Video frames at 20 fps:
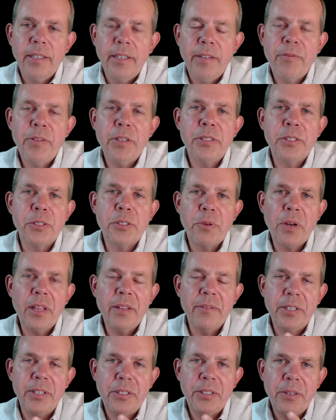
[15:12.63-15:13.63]
If this is
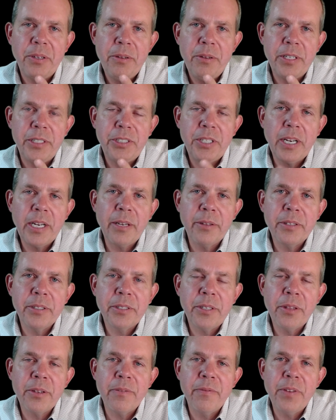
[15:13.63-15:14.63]
relevant to you, then check out
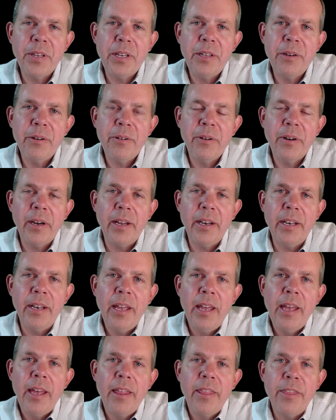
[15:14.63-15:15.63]
this other video on
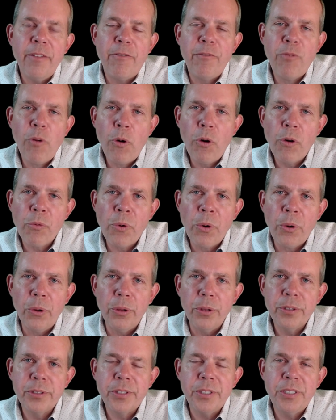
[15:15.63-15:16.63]
the 4
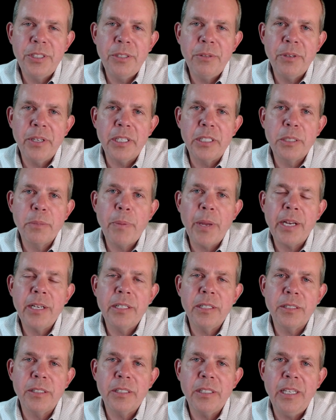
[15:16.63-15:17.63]
roles that you would
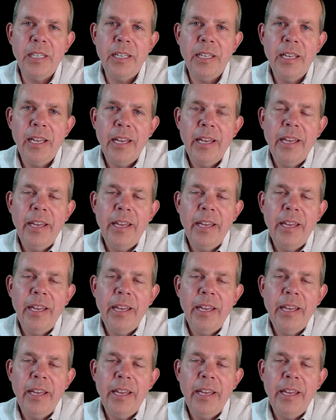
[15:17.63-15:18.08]
expect to see